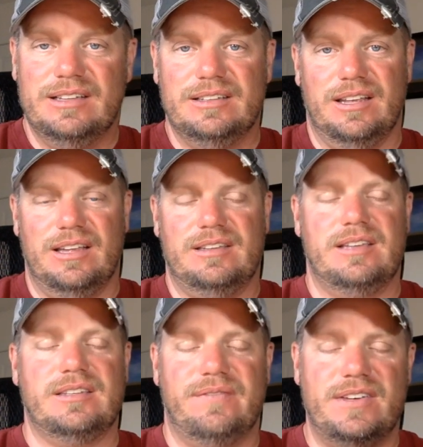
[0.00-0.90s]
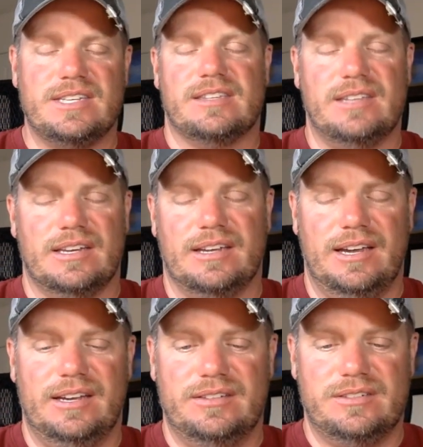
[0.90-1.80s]
It's a physics thing,
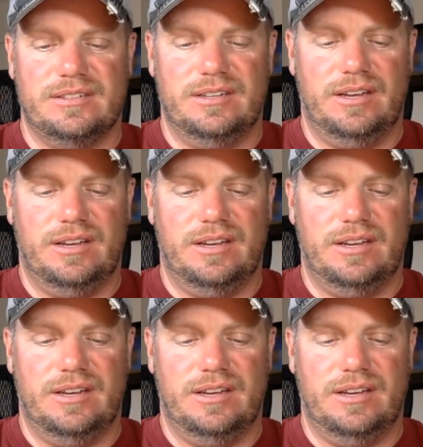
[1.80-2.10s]
guys.